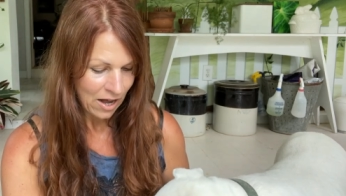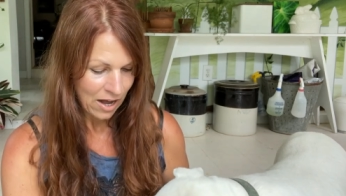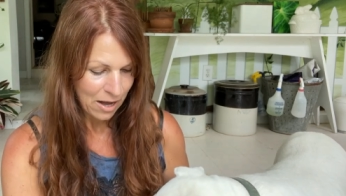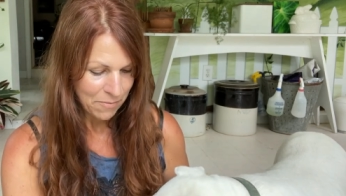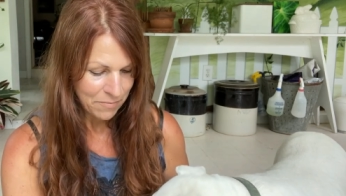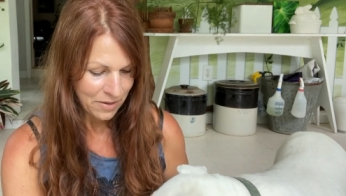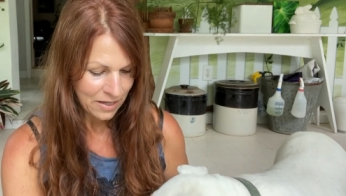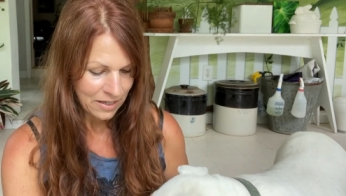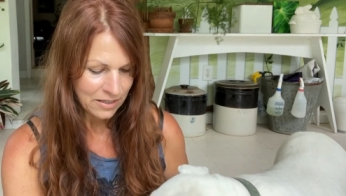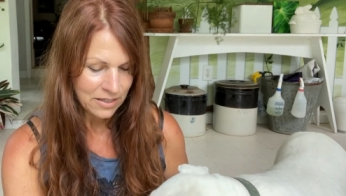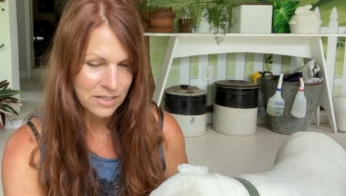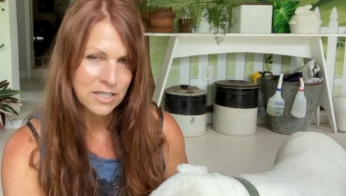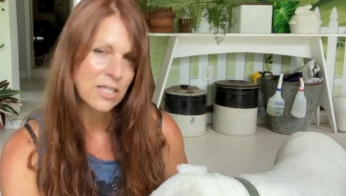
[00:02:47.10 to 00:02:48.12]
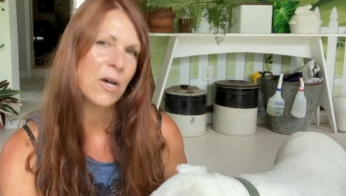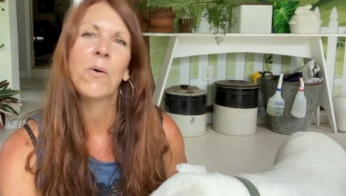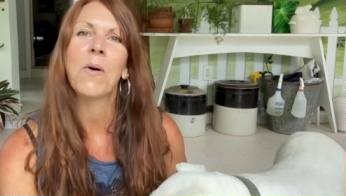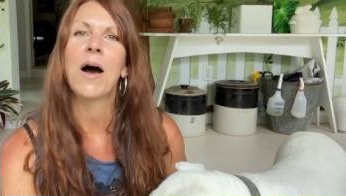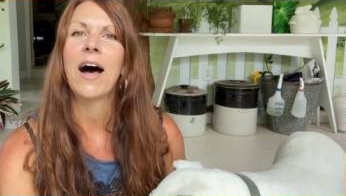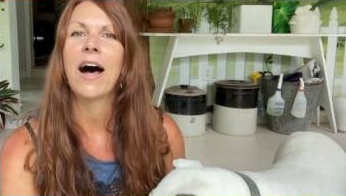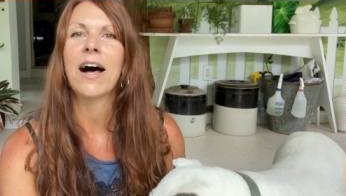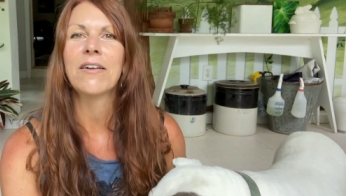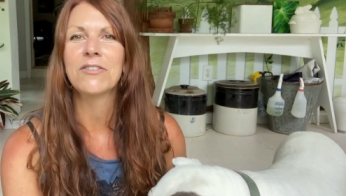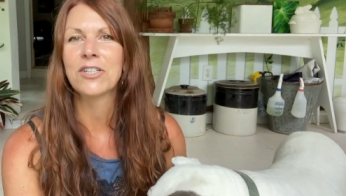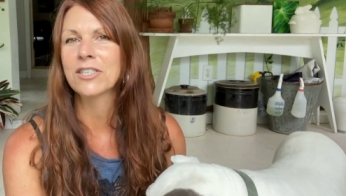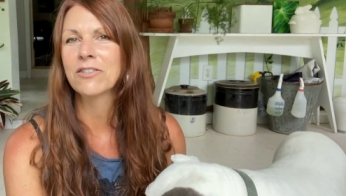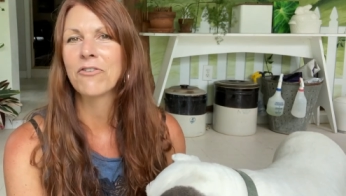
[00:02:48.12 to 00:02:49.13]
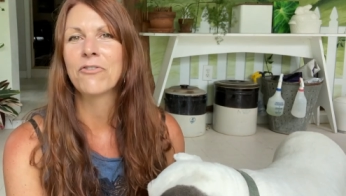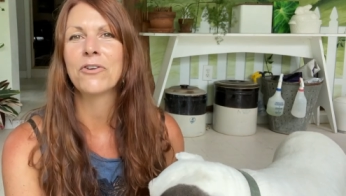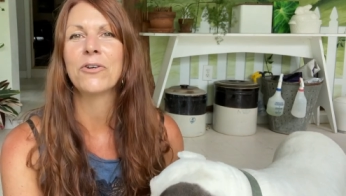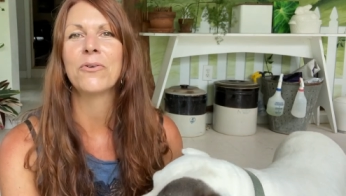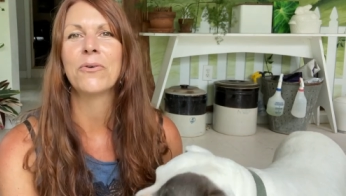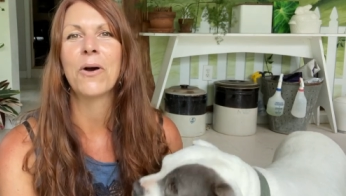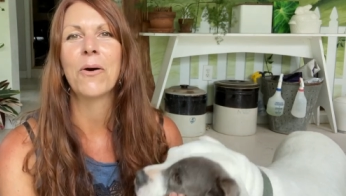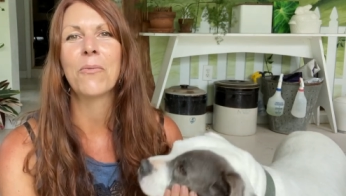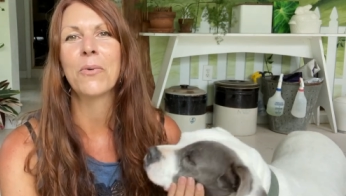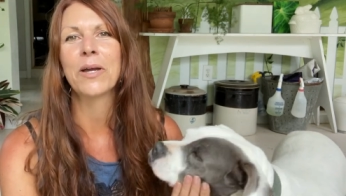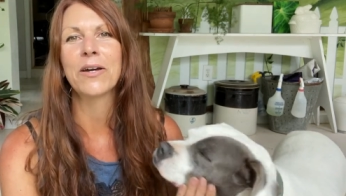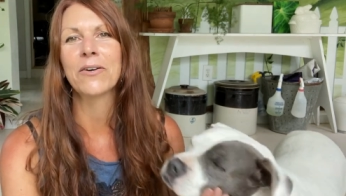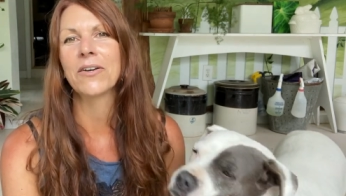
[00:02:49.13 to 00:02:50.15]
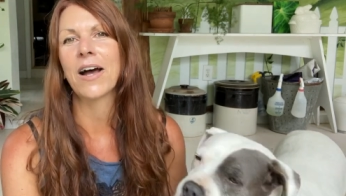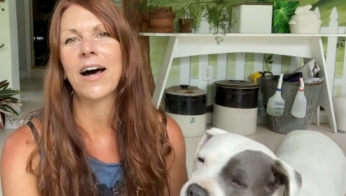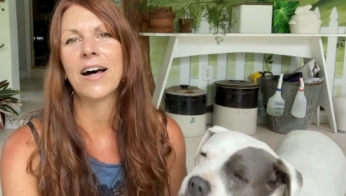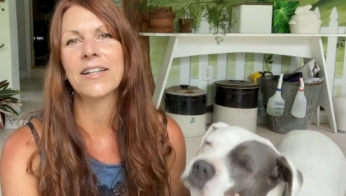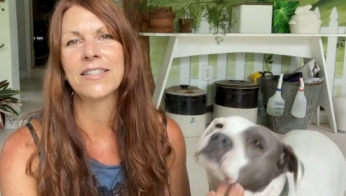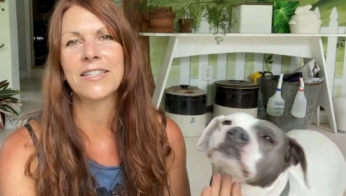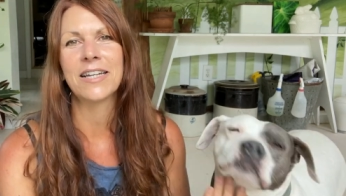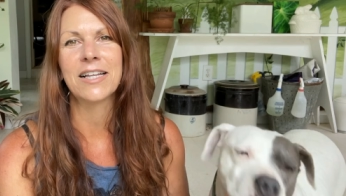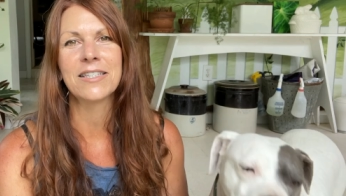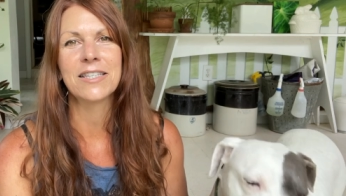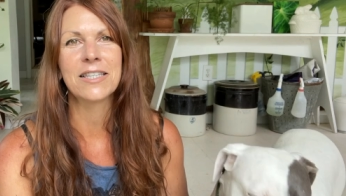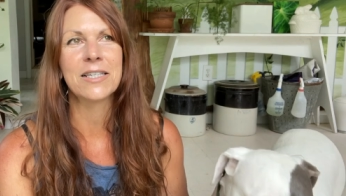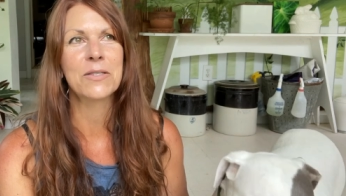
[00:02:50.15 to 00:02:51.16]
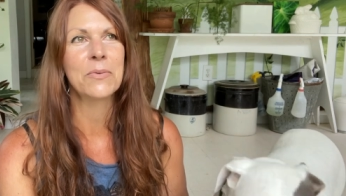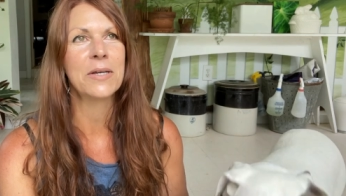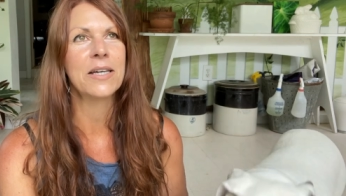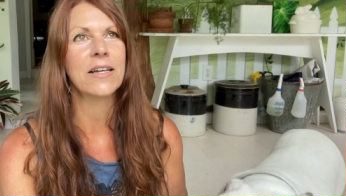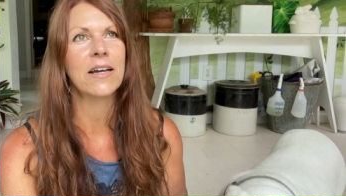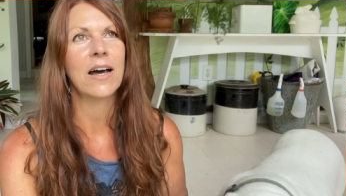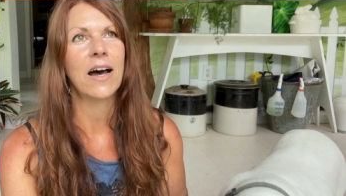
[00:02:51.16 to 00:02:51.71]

Um, so, uh, just a few weird odds and ends this week.